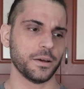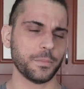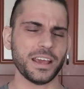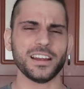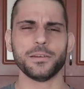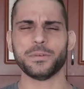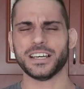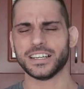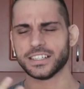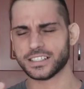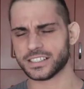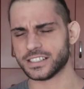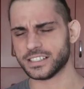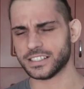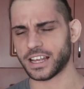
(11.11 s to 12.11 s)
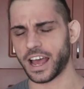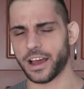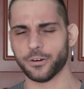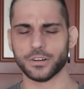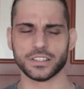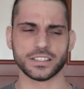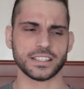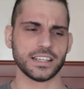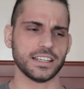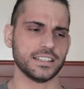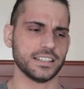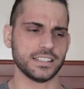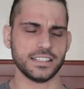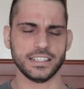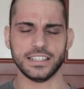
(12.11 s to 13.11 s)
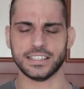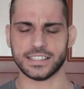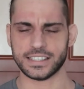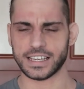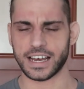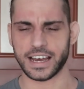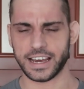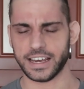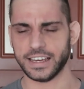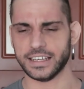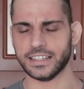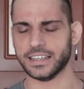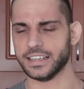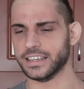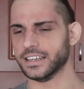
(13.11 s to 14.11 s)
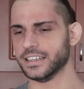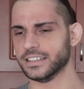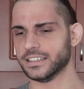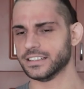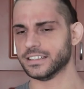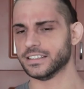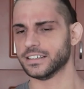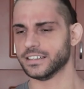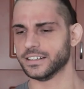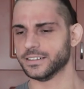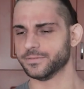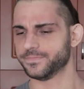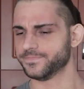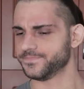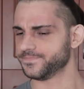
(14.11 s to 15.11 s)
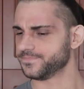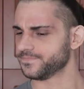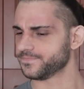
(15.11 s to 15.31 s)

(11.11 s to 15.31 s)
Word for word: mainly because I was at the seaside and um,